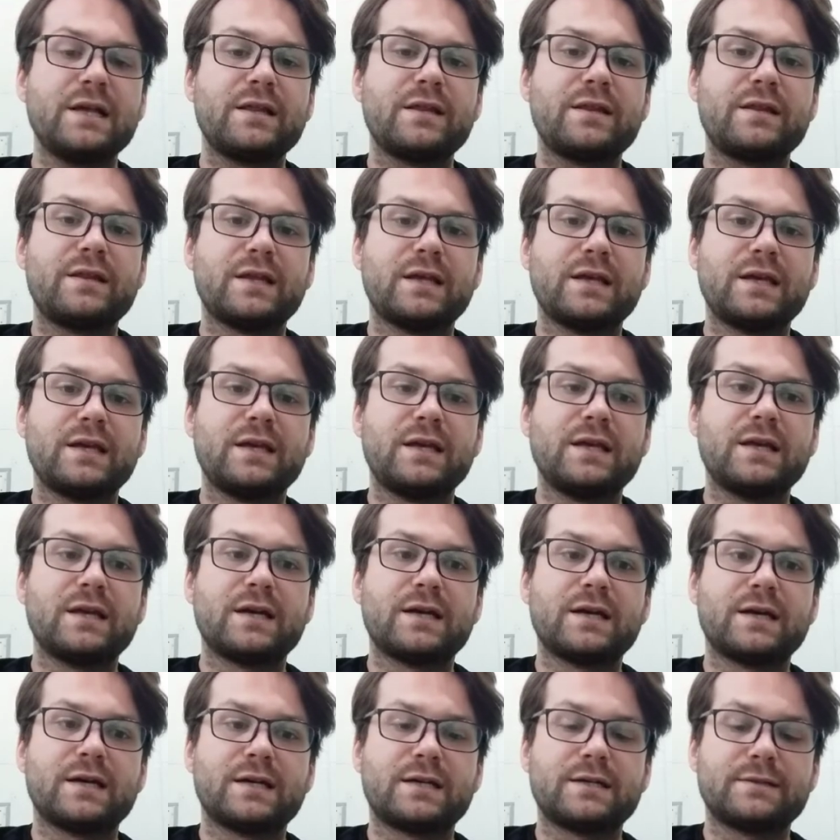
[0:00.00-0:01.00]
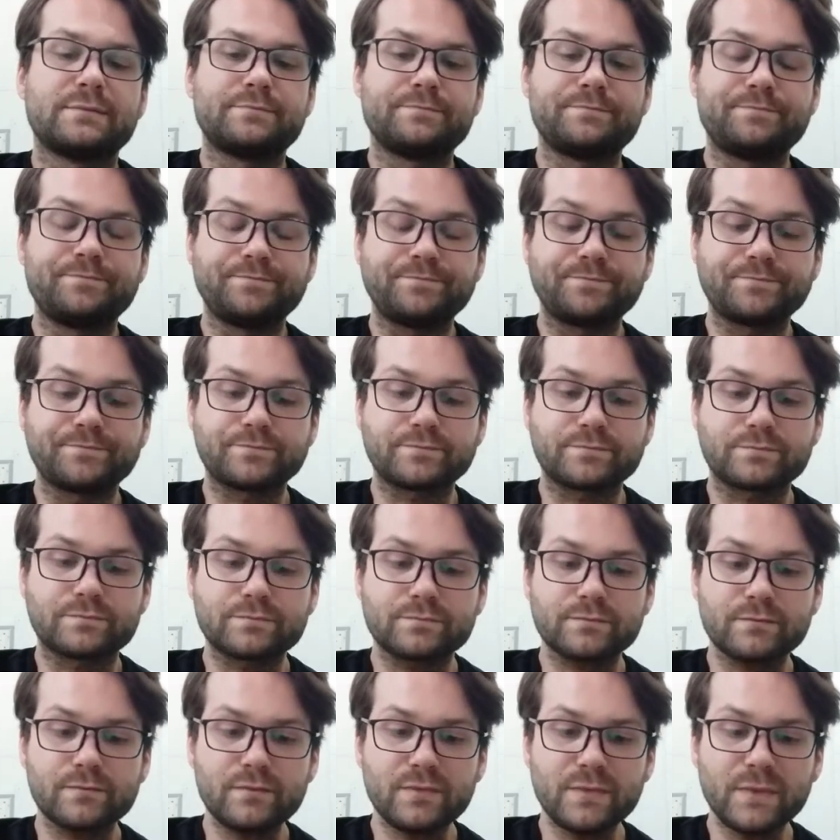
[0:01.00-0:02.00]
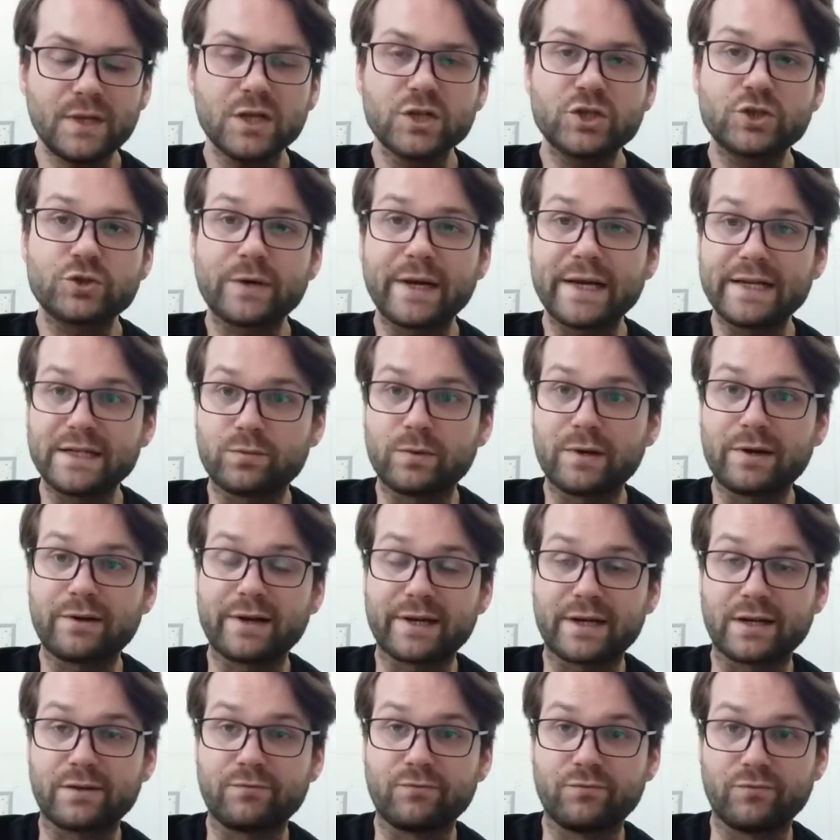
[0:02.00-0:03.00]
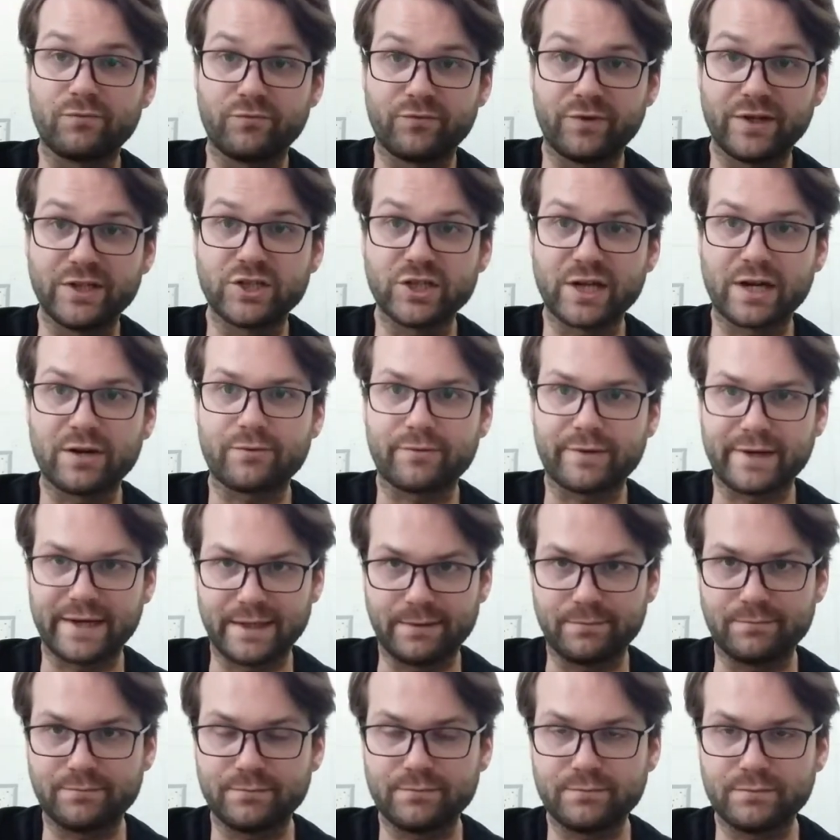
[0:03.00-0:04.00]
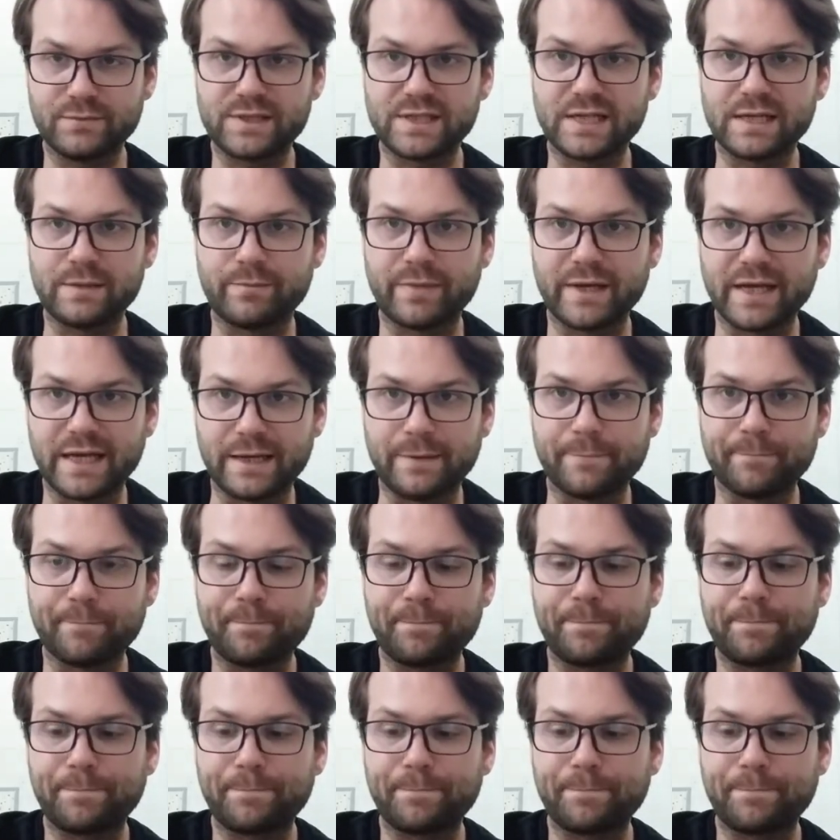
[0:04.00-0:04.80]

the trait where I can regenerate CP,